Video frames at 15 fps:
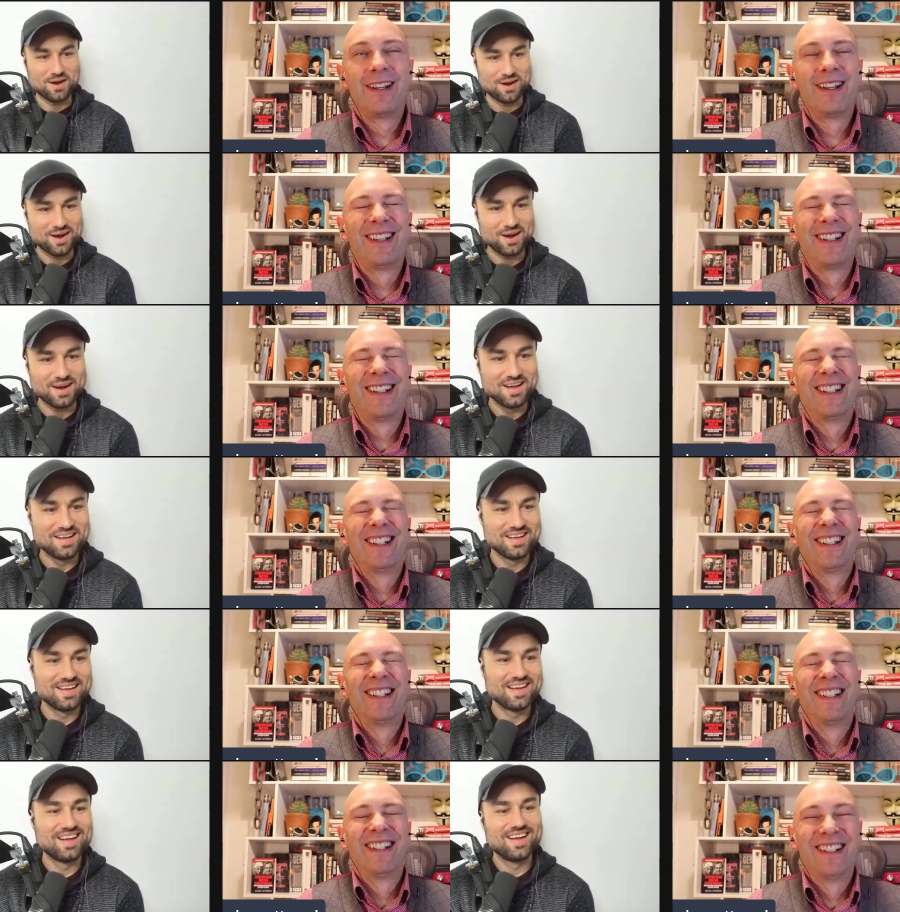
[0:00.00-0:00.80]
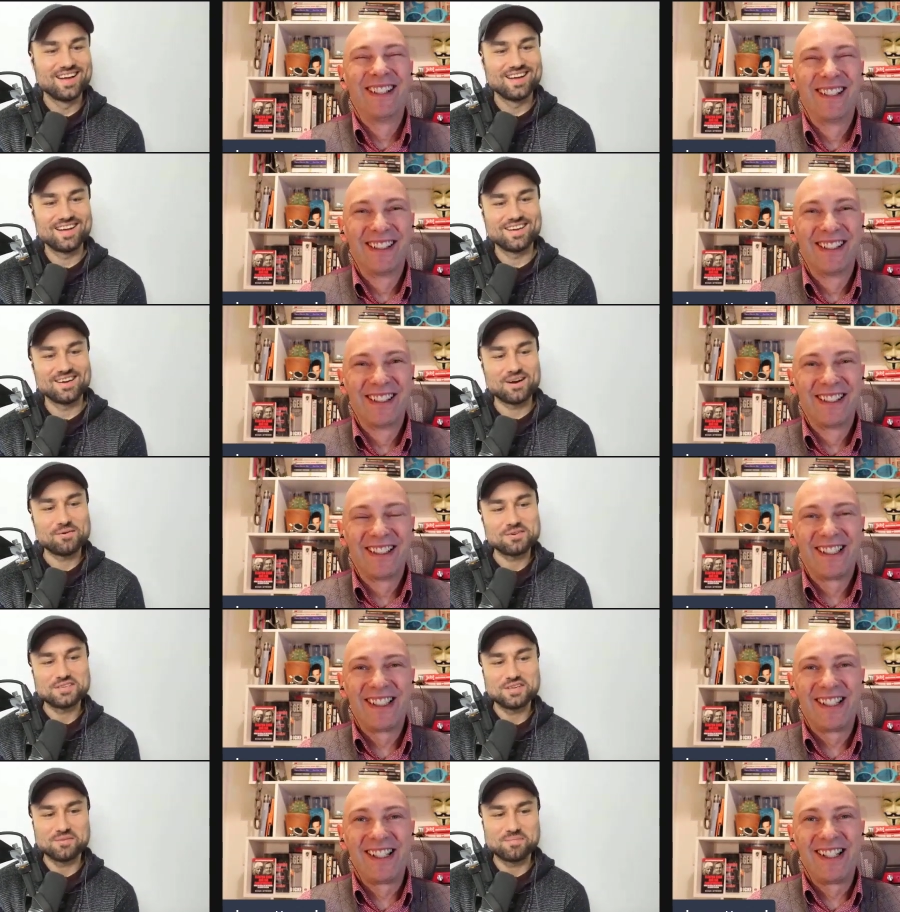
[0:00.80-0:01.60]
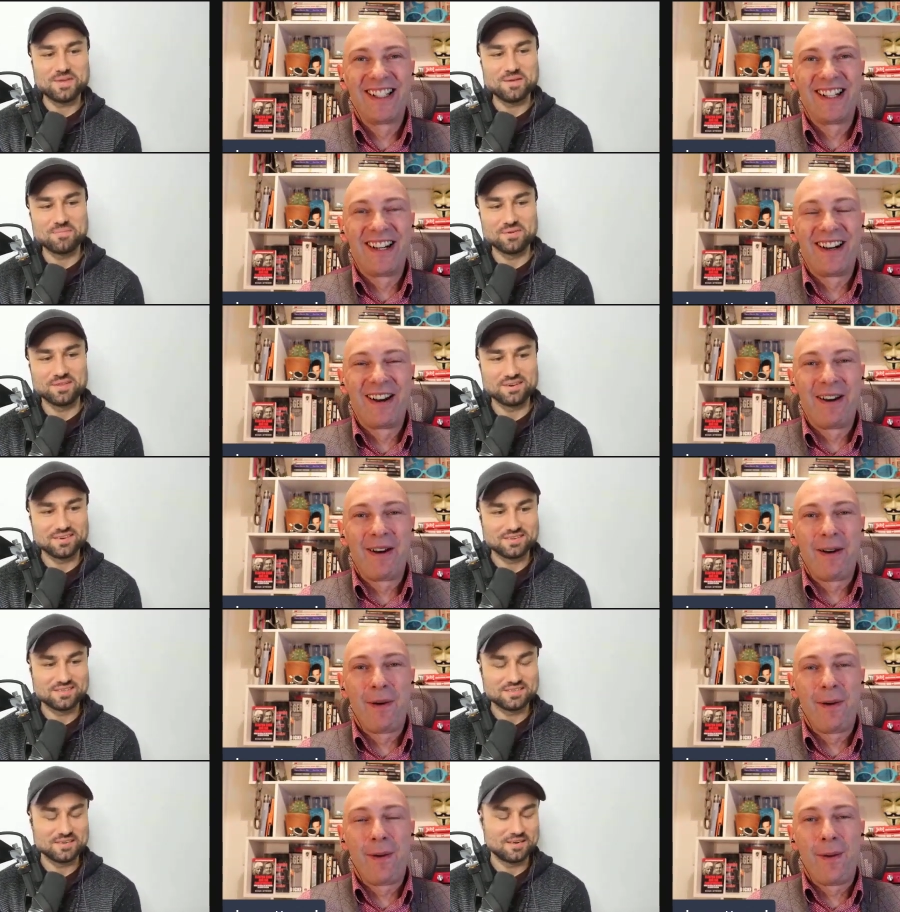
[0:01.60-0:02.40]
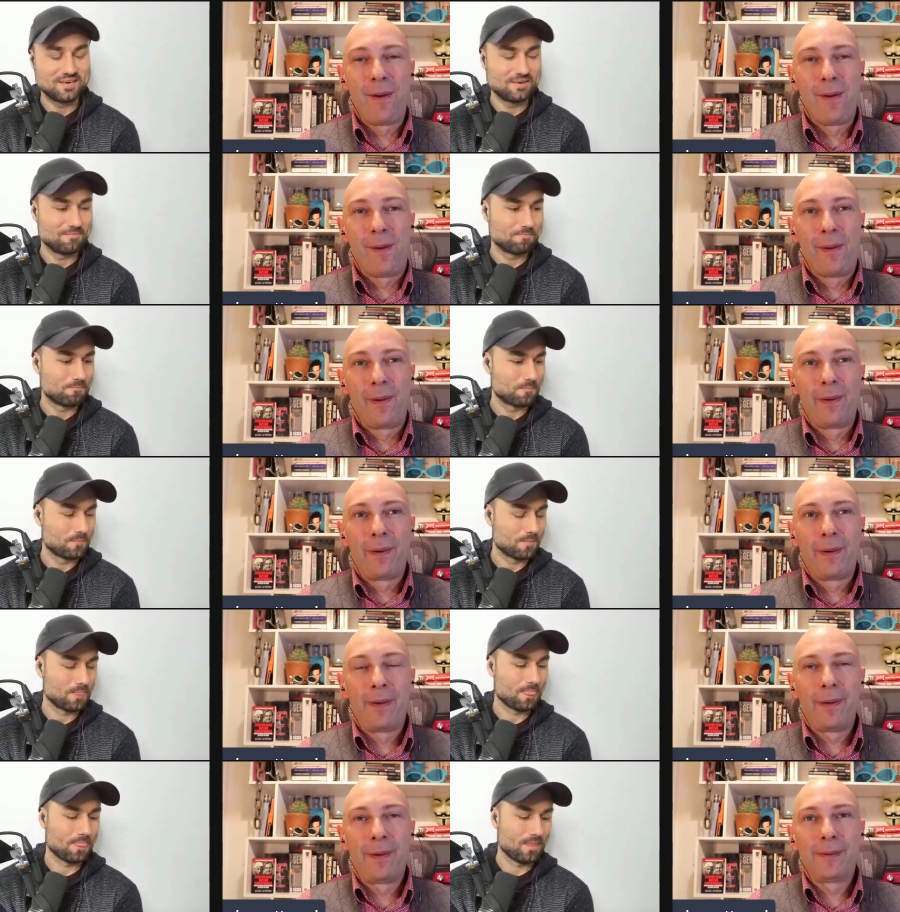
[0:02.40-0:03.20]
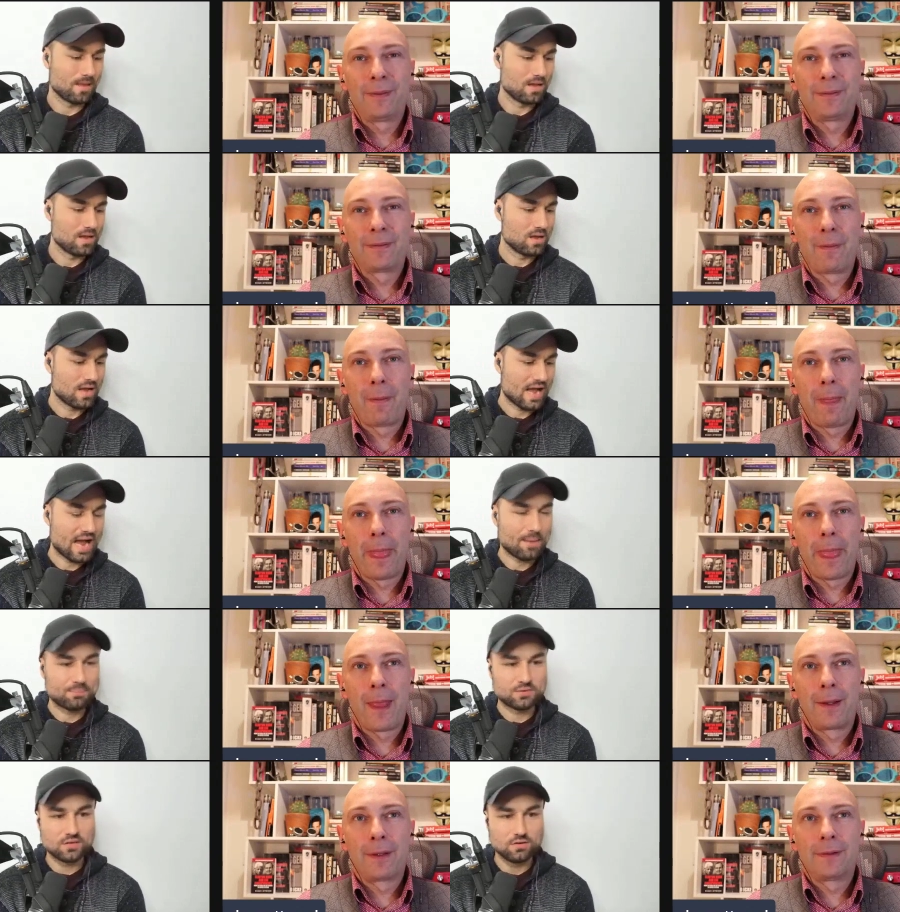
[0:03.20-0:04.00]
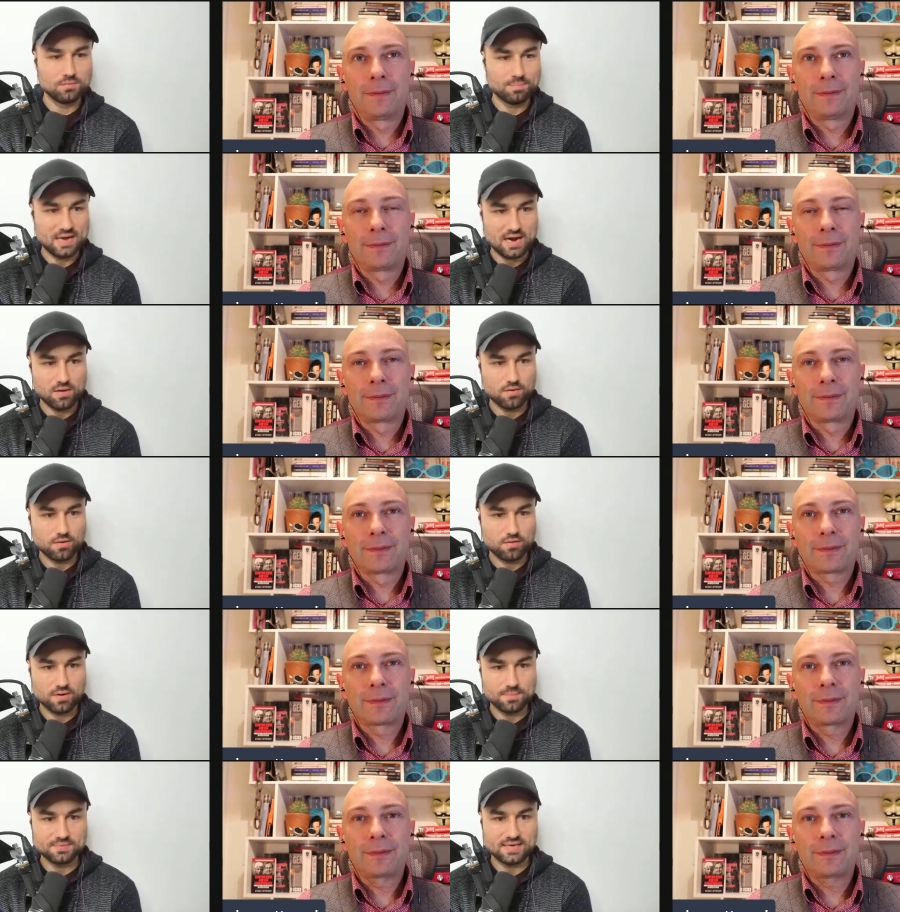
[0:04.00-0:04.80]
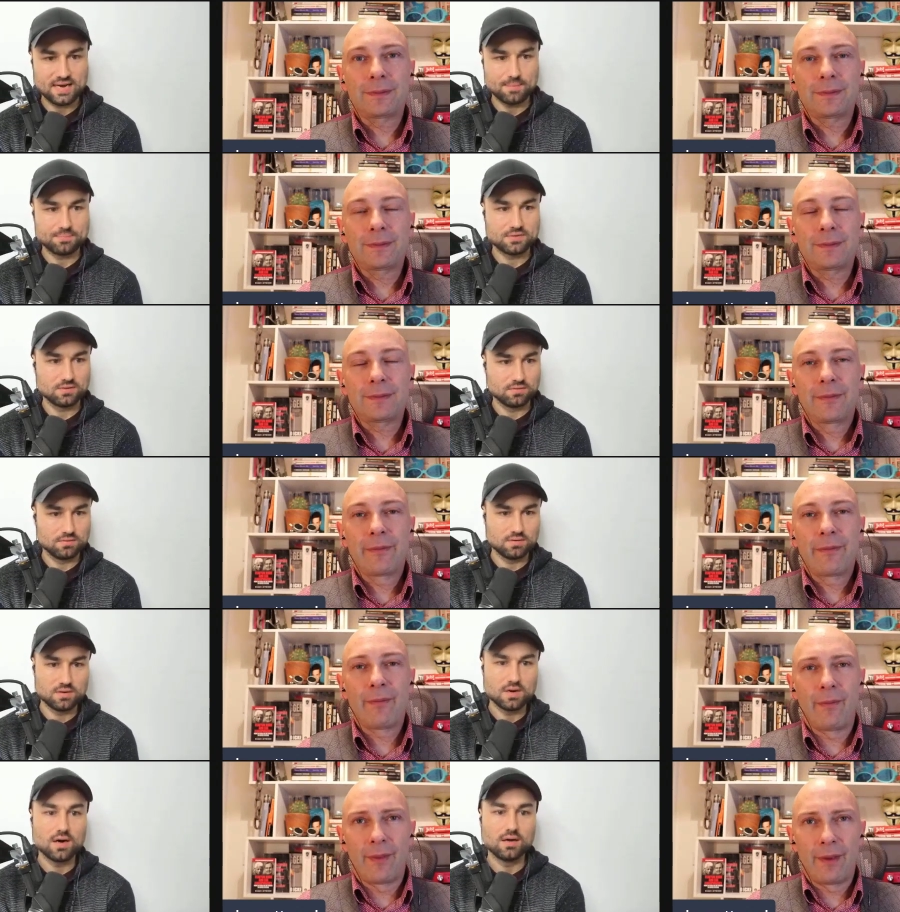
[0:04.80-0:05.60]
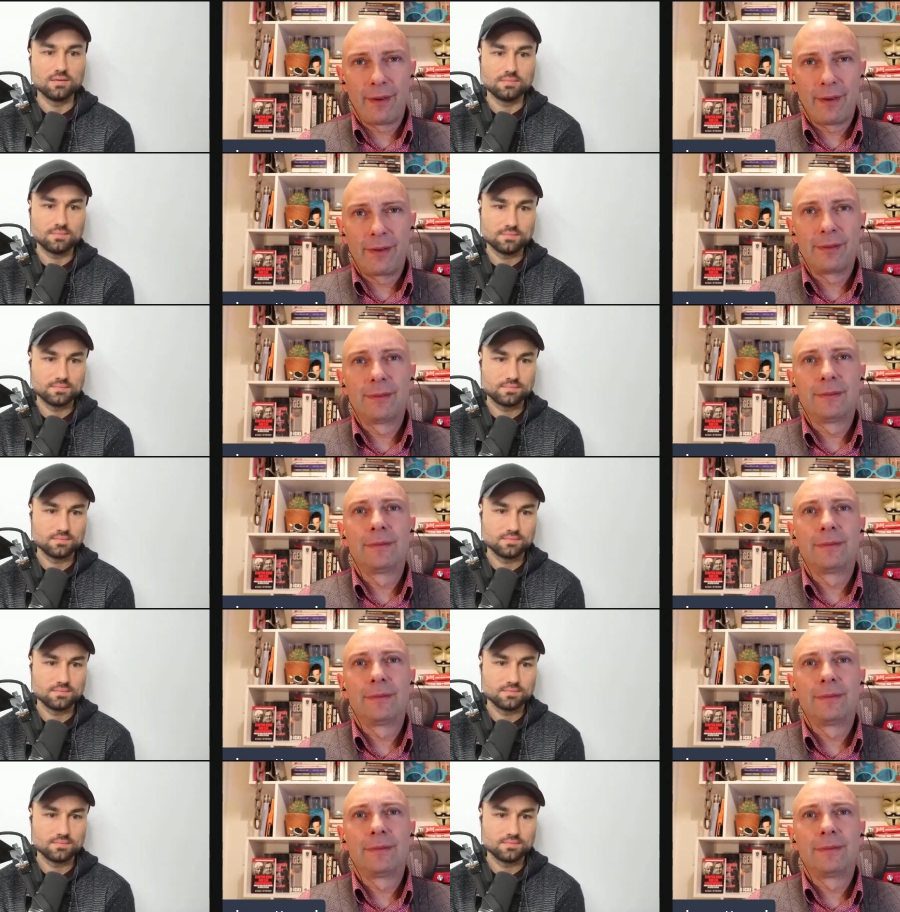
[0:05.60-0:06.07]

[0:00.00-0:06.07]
Speaker 1: I, I, you know, I always tell people there's um, absolute power corrupts absolutely all.